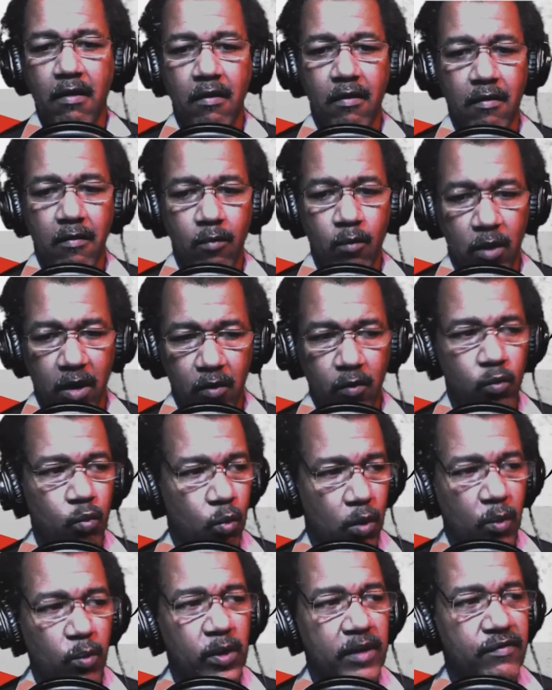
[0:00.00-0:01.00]
Well, what
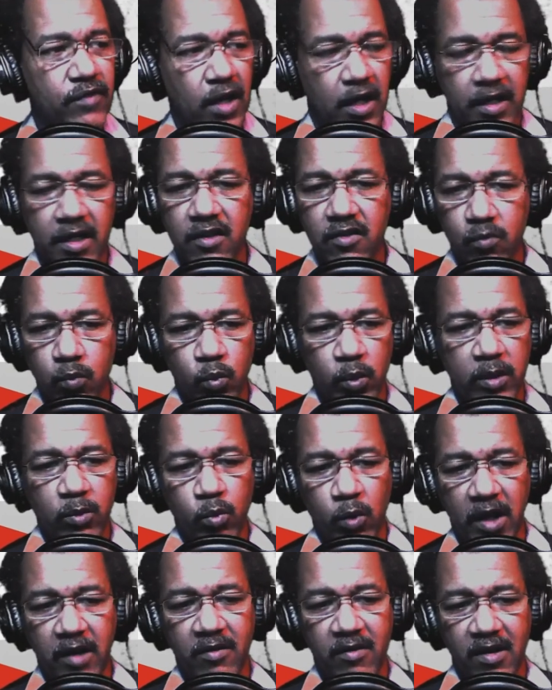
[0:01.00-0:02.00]
we've done is we
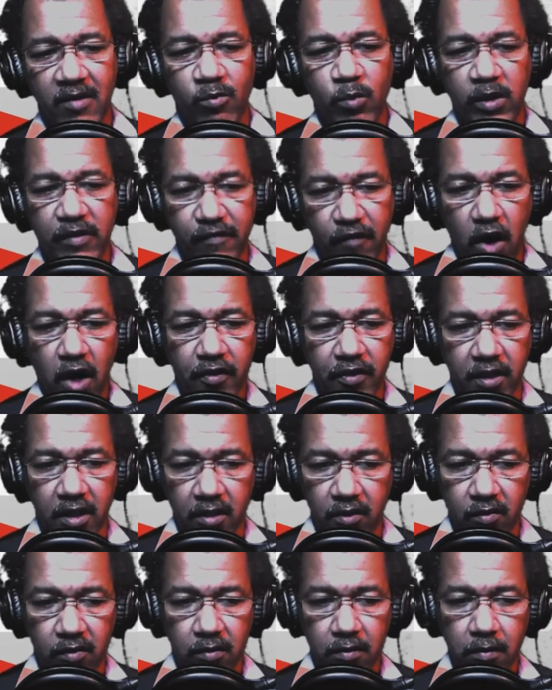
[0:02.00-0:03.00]
went and we fought this.
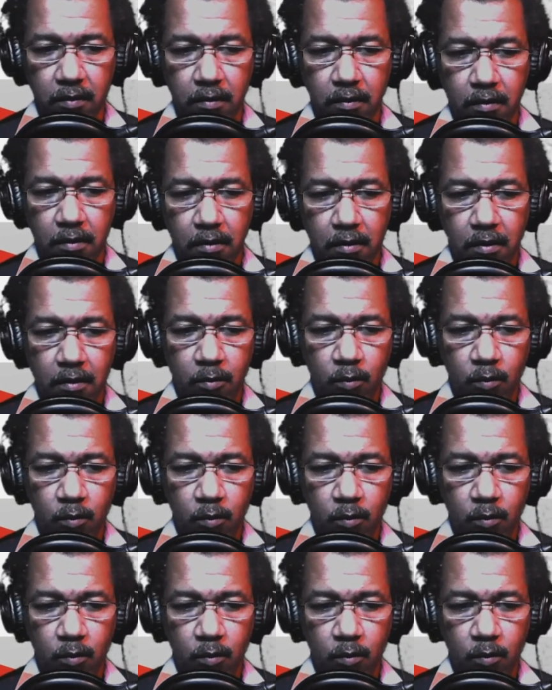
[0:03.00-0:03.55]
We